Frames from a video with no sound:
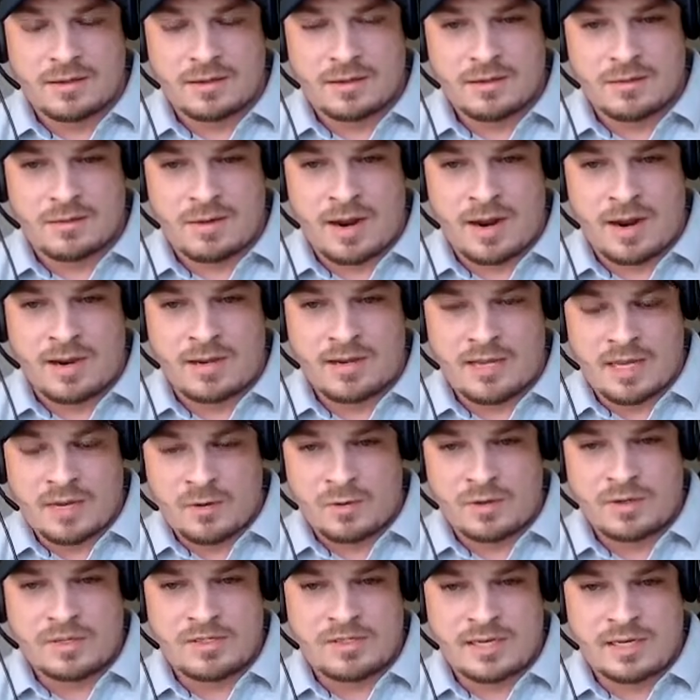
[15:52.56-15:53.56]
right?
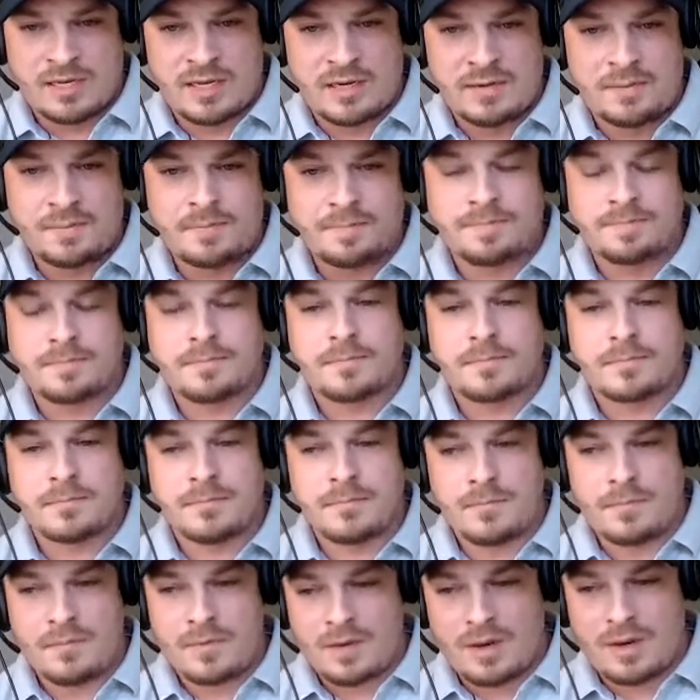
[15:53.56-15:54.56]
Keyword city.
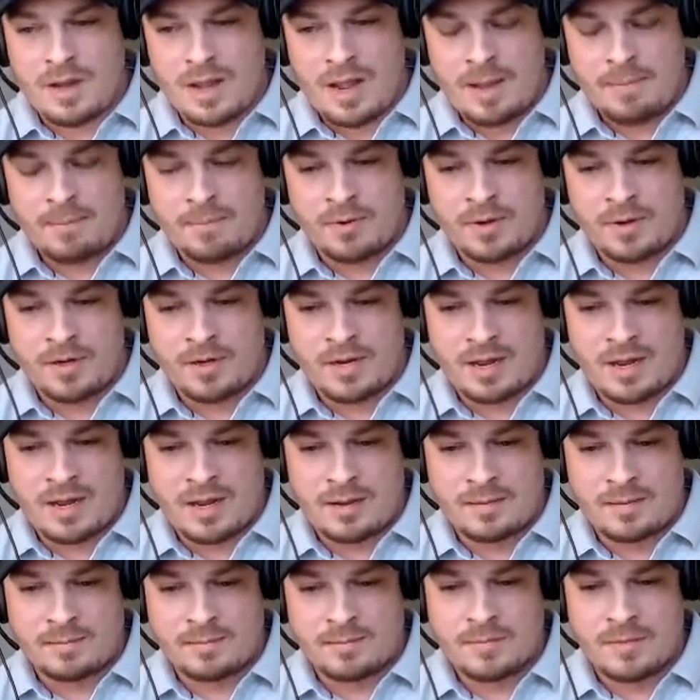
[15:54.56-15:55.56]
I put
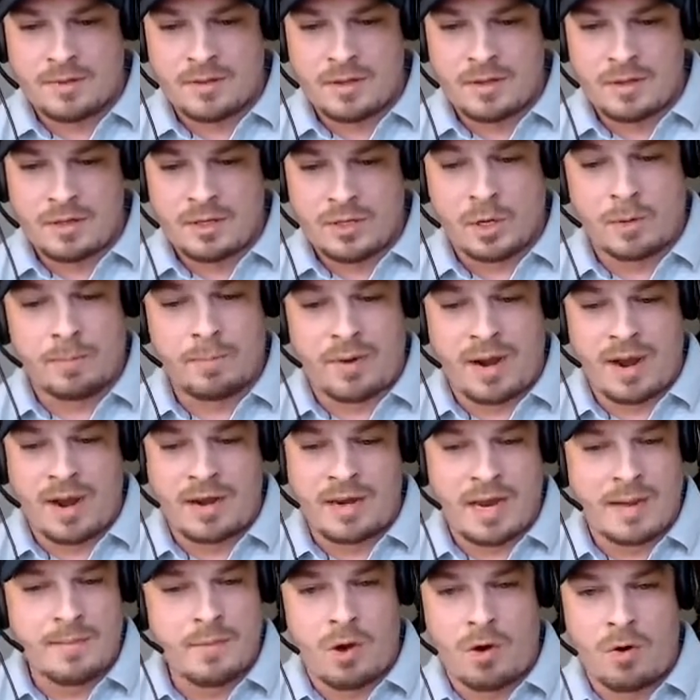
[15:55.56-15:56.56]
your brand
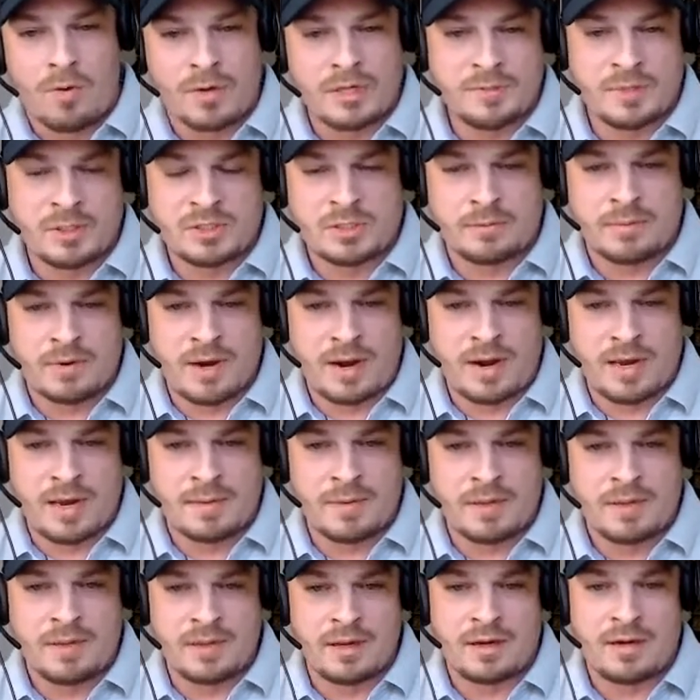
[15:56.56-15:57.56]
name. Always put your brand
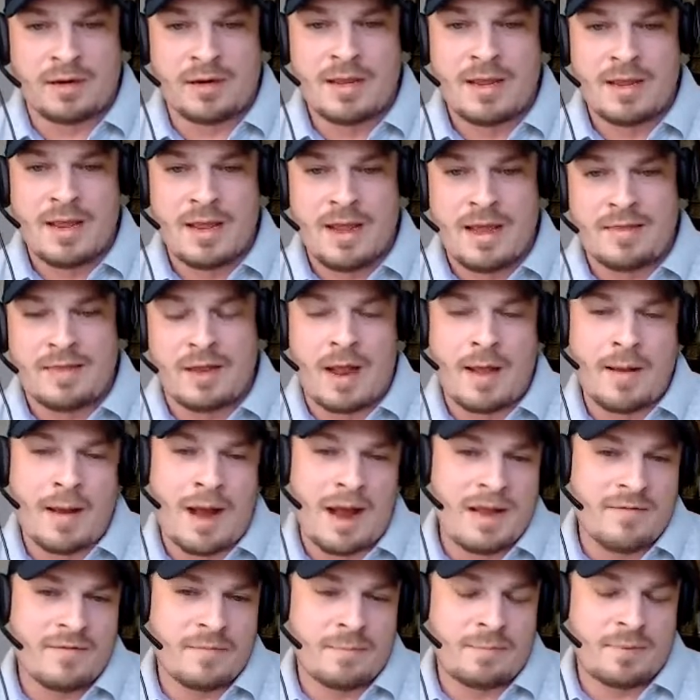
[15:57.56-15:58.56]
name in there. And then I
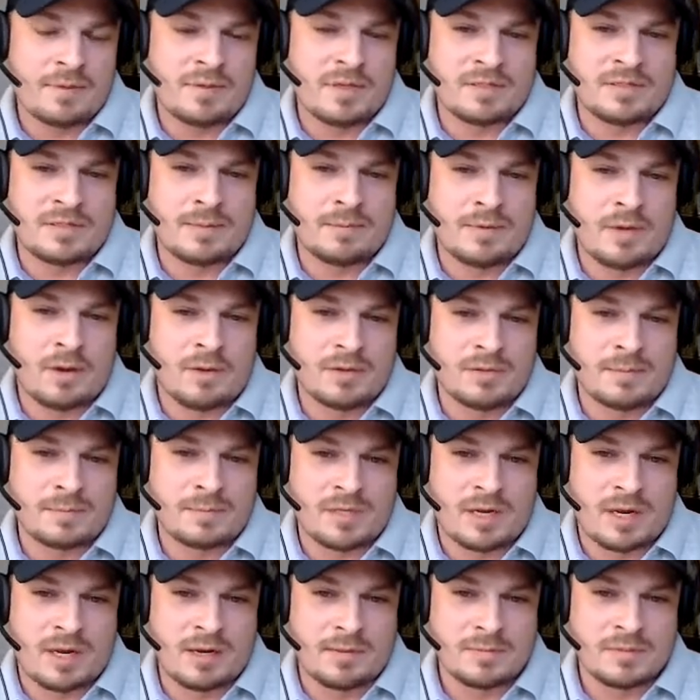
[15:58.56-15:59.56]
even put the zip code
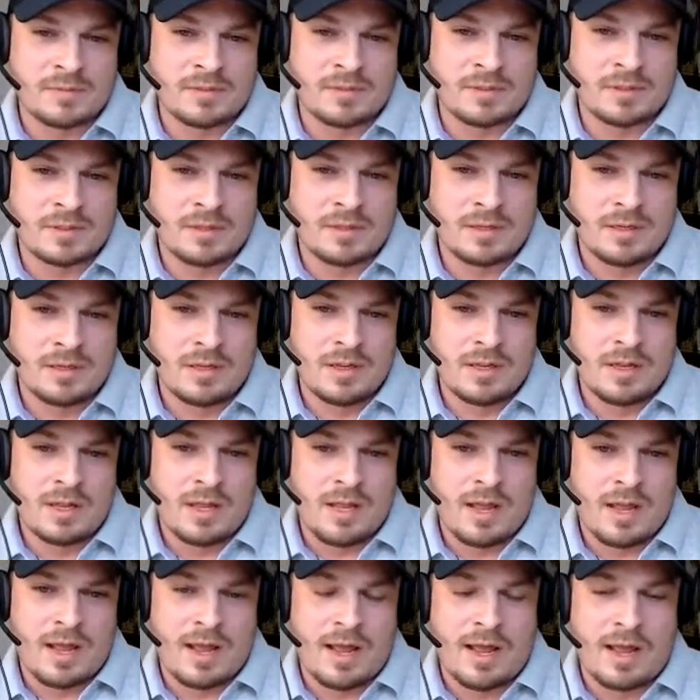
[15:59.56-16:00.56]
sometimes.
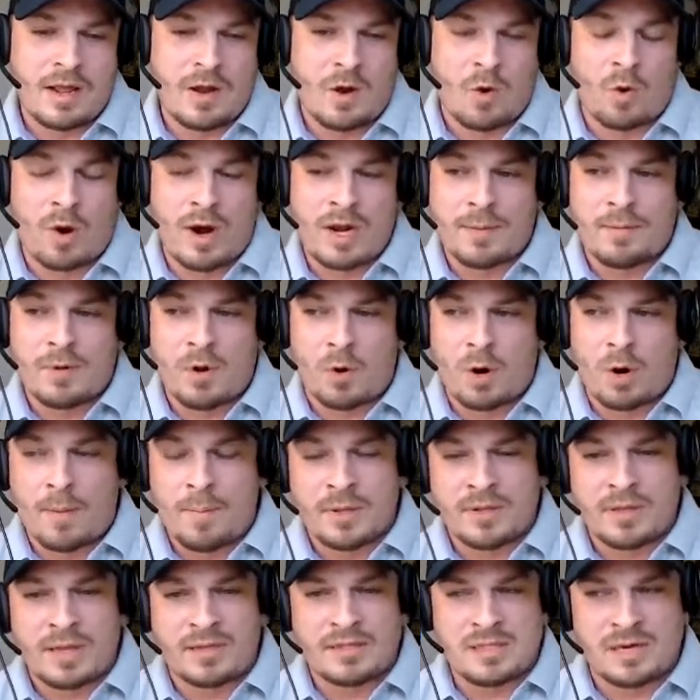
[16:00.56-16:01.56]
Or I'll
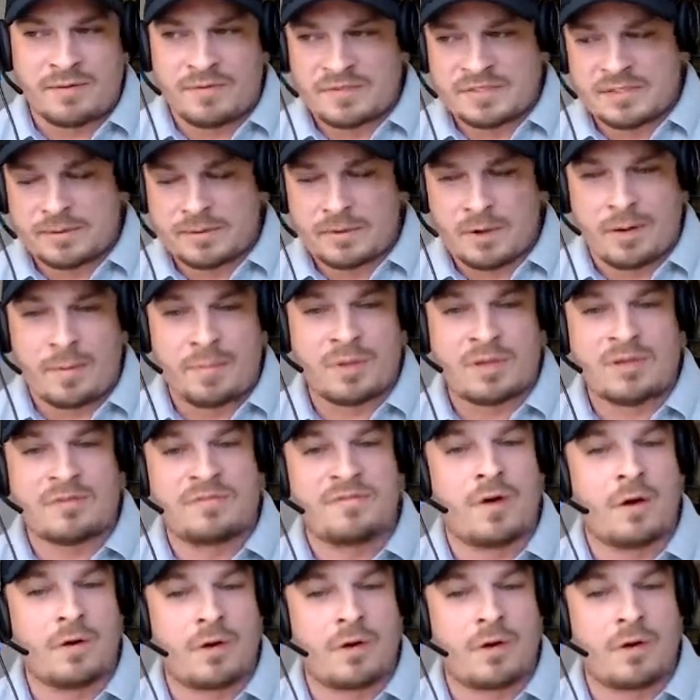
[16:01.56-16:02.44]
put, instead of the zip code, I'll put the phone